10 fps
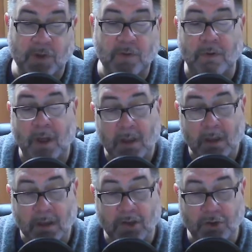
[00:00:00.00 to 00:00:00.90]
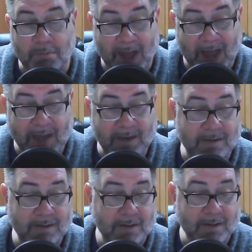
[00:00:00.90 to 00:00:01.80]
of you in your mind?
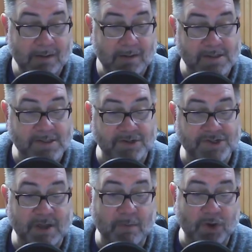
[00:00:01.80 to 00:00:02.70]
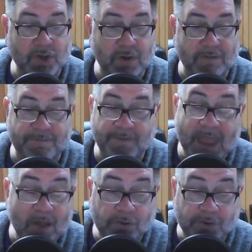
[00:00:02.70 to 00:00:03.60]
Is there someone you have
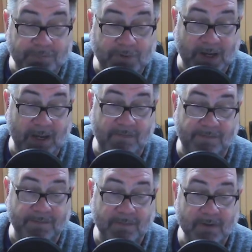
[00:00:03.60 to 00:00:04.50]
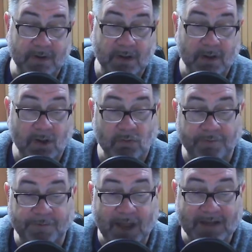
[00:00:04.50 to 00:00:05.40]
failed to forgive?
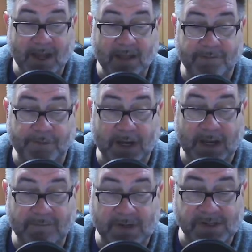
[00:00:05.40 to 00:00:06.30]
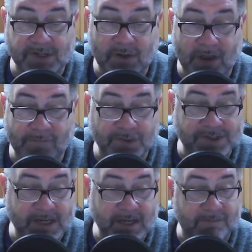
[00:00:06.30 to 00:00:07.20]
Reflect on the forgiveness you have
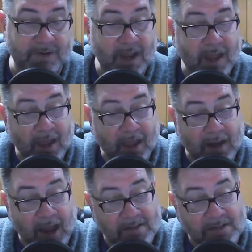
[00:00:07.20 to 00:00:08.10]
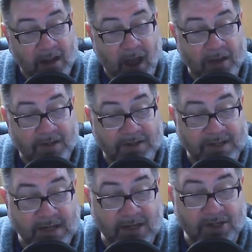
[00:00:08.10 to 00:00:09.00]
received and ask God to
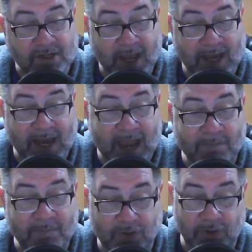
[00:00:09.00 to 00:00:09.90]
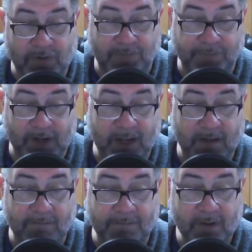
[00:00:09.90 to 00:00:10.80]
teach and enable you to
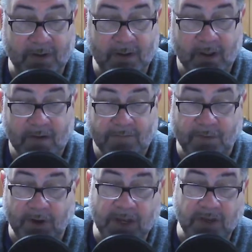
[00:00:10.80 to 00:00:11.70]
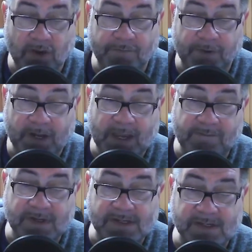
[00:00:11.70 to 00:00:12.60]
forgive. For in your
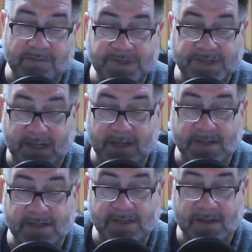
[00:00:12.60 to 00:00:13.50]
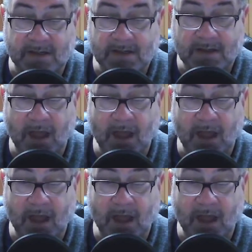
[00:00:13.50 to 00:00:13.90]
forgiveness of sins